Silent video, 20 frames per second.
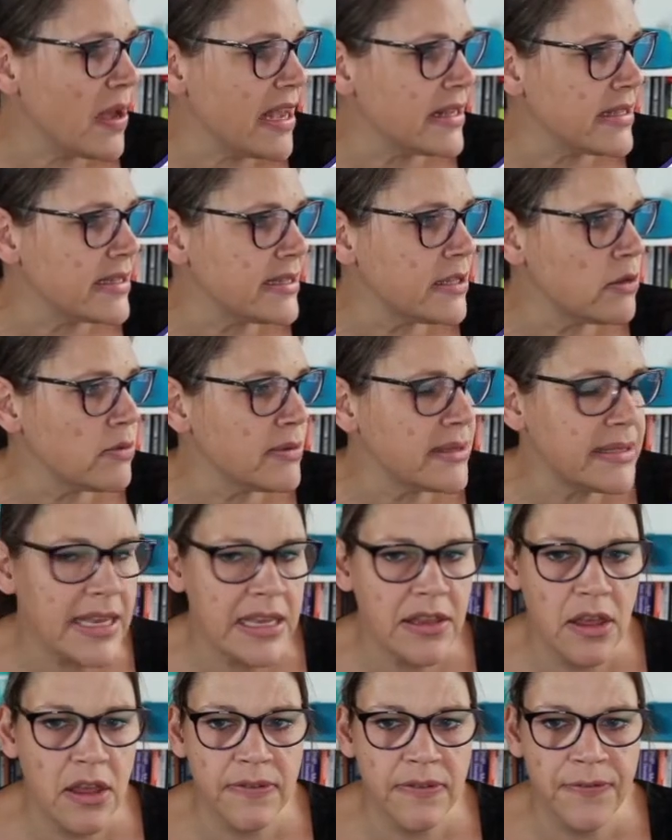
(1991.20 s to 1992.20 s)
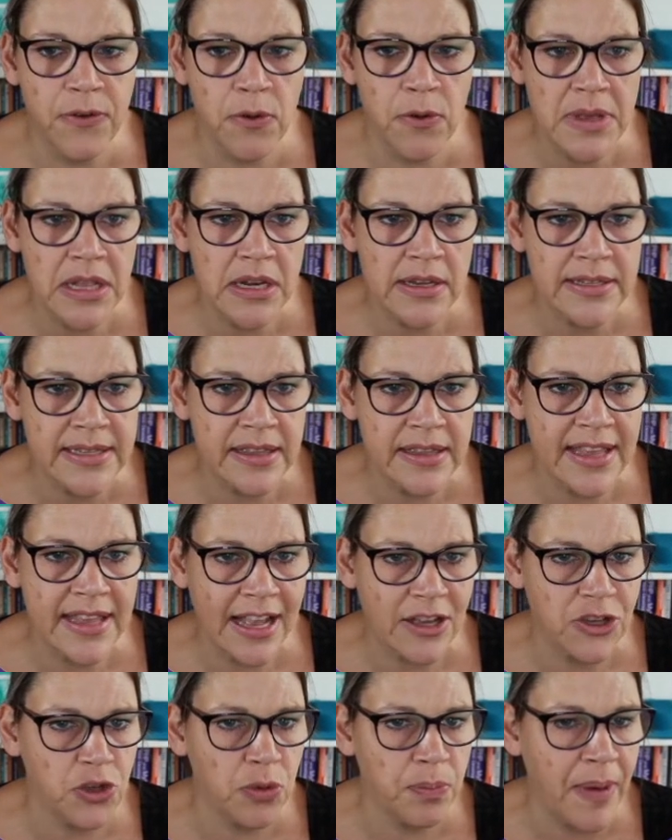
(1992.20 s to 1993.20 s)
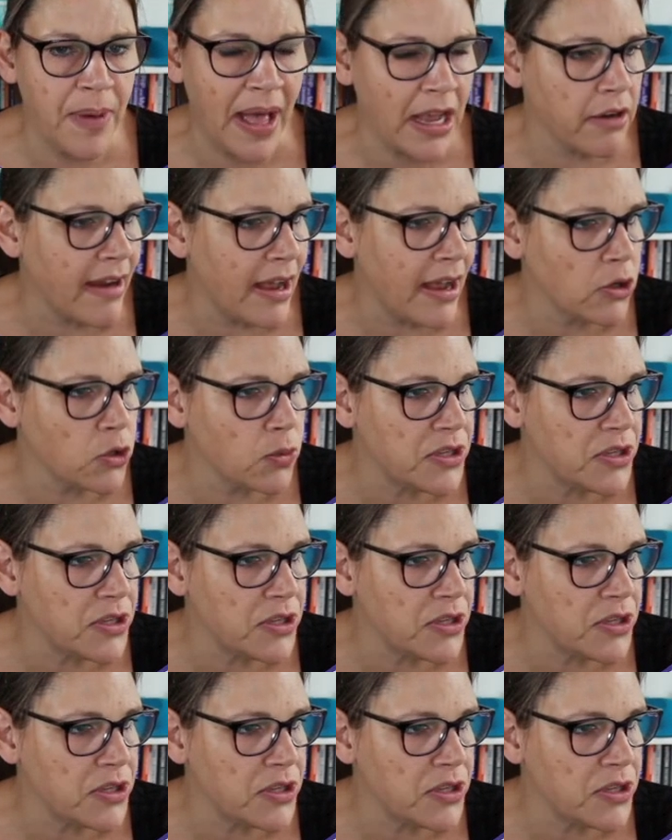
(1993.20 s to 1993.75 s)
still see that the formula is in the actual background,